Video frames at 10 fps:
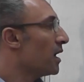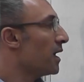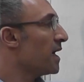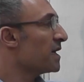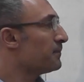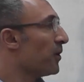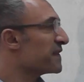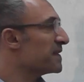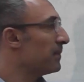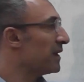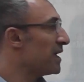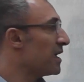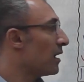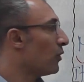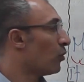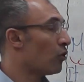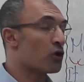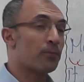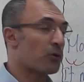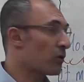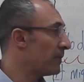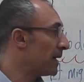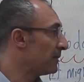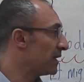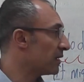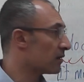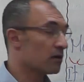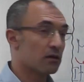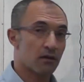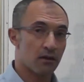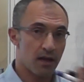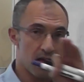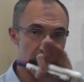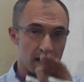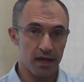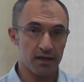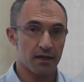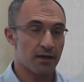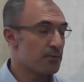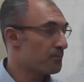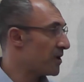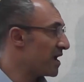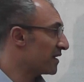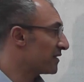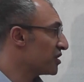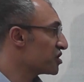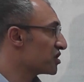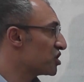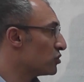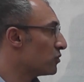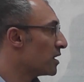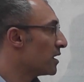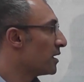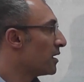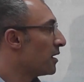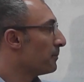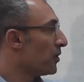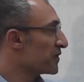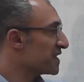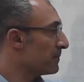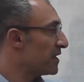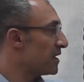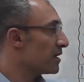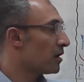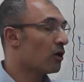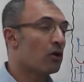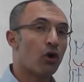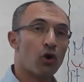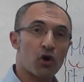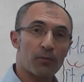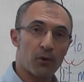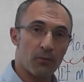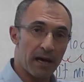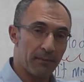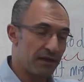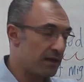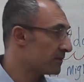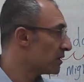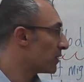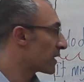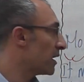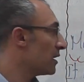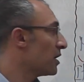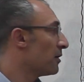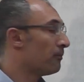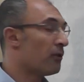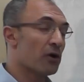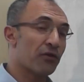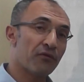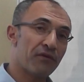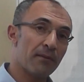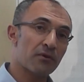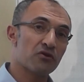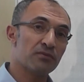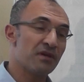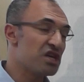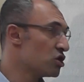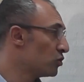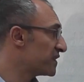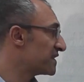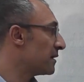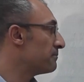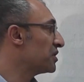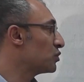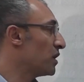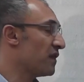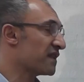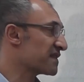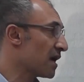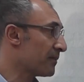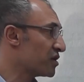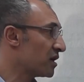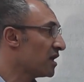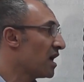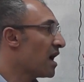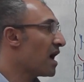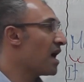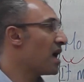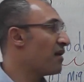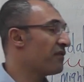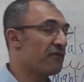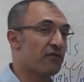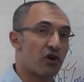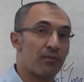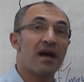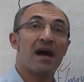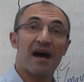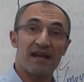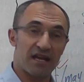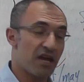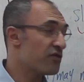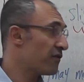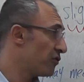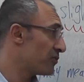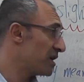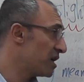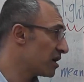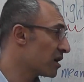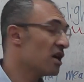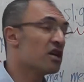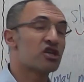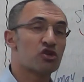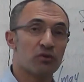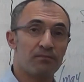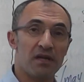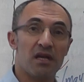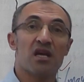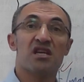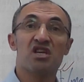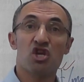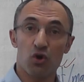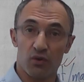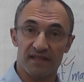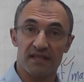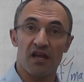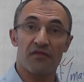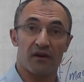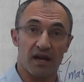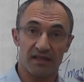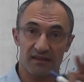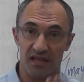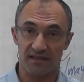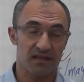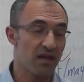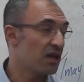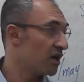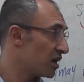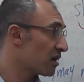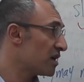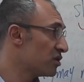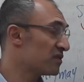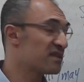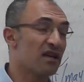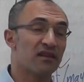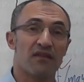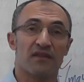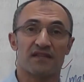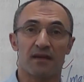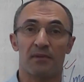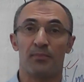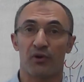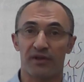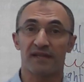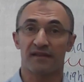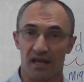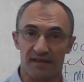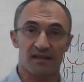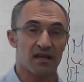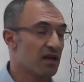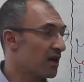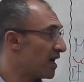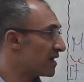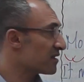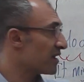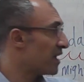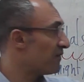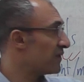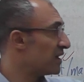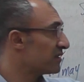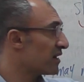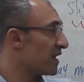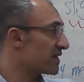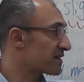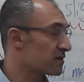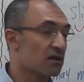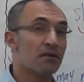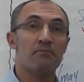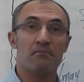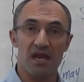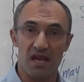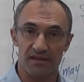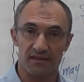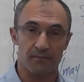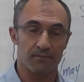It possibly or probably. Again, pay attention to. Possibly or probably. Okay? Both of them could be used between the subject and the verb. And again, the verb here should be used in the right tense. Here I used it in the simple present tense, as I have the letter S, means.